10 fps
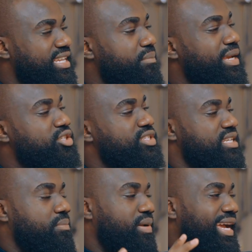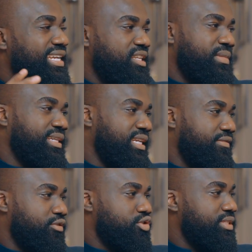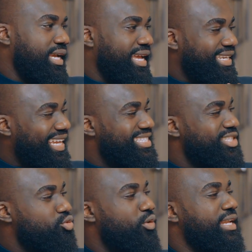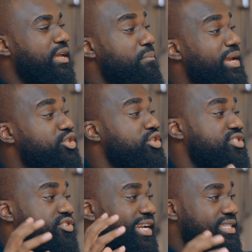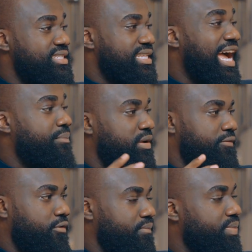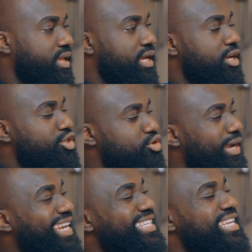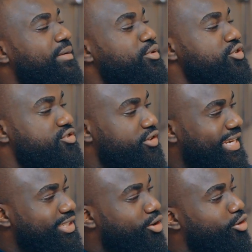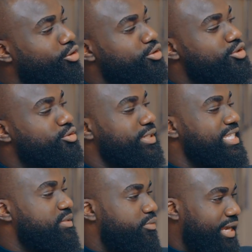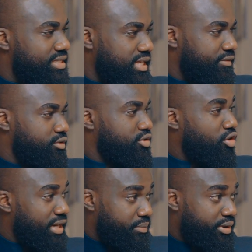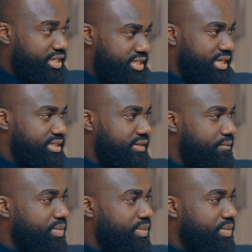the major supply and demand levels. And that is where the major trends happen from. So anytime you trade close to these price levels on a price chart,